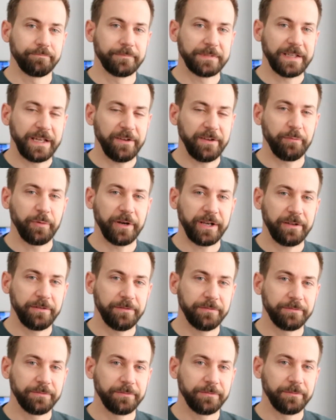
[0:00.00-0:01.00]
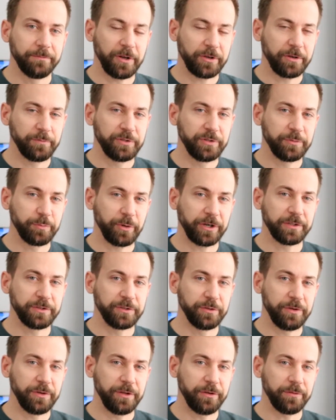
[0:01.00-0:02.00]
Hey everybody, welcome to Spriken
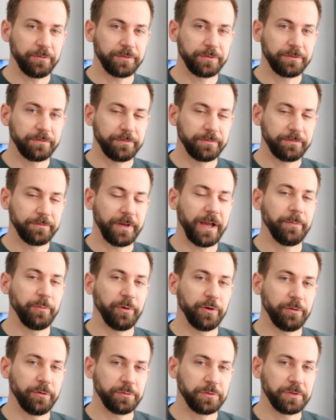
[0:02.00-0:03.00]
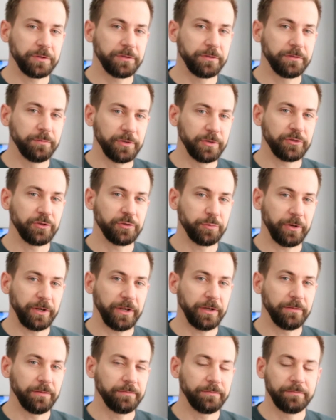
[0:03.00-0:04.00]
Studios. I'm your host,
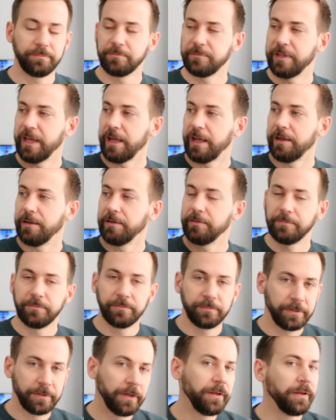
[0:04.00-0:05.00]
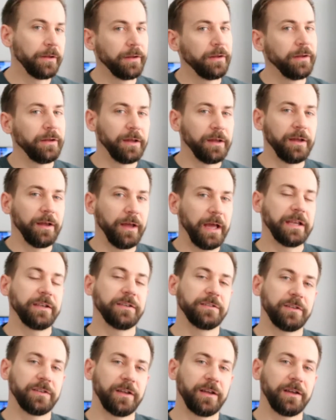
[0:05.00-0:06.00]
Mr.Spriken. Yeah.
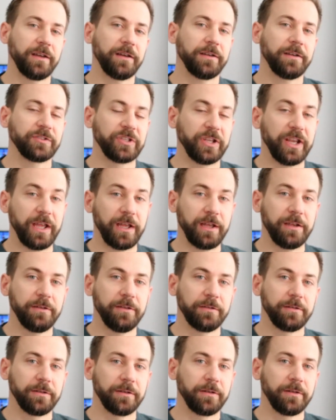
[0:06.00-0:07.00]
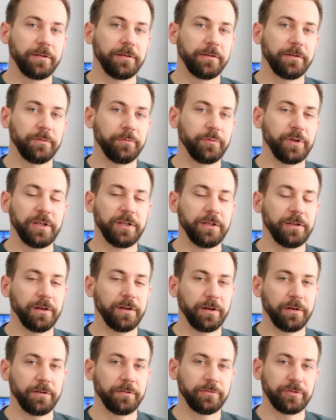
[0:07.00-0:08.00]
And today we
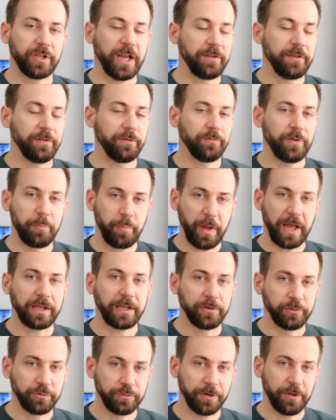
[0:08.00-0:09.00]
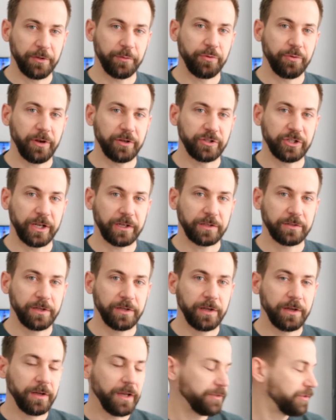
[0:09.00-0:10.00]
are diving right back into another project.
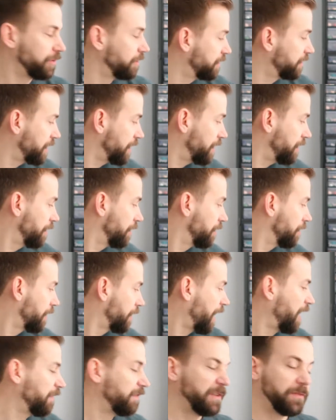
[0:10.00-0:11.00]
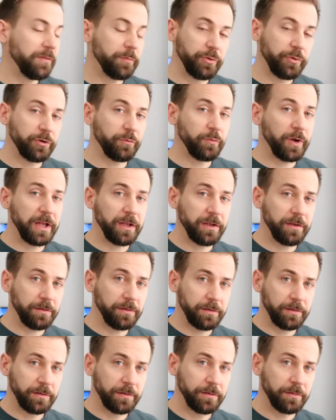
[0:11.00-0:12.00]
As you can see, I haven't even put away
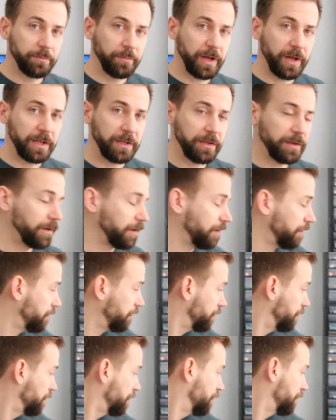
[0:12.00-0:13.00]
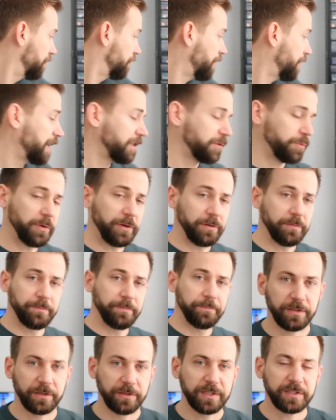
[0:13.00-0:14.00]
my last
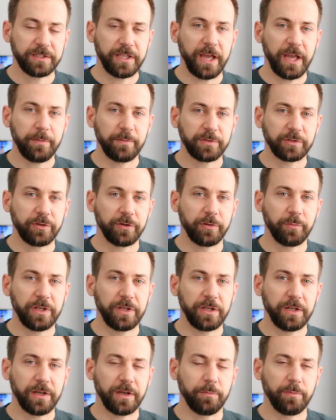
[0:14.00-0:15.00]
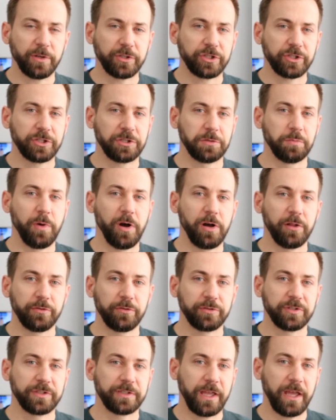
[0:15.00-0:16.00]
one. This time it's going to be a much
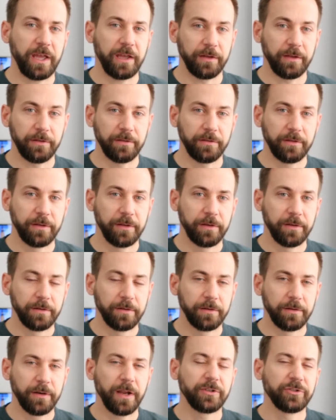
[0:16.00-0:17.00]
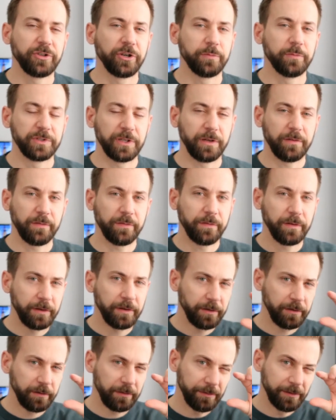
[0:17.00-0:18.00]
smaller scale, not in terms of
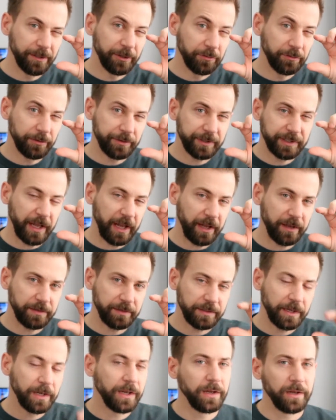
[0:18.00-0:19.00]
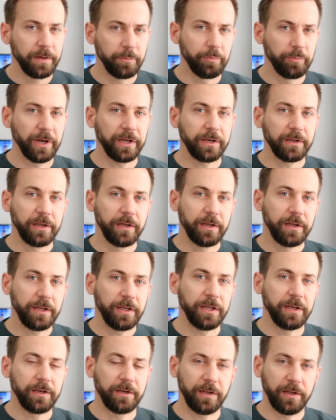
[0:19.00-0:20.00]
literal size, but
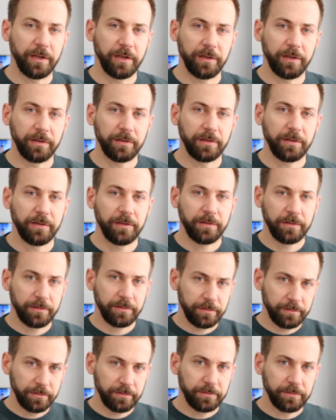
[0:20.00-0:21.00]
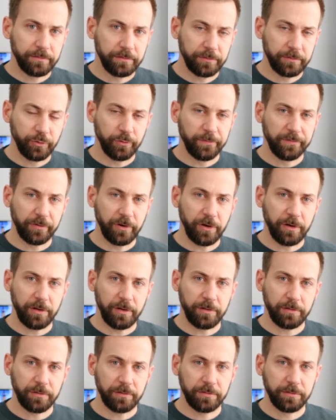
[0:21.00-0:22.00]
in the
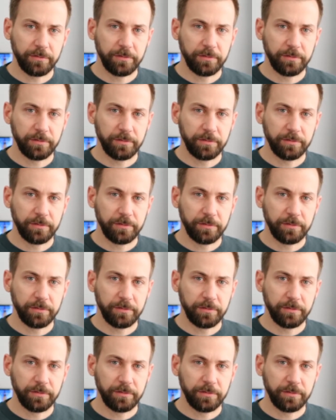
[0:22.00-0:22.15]
overall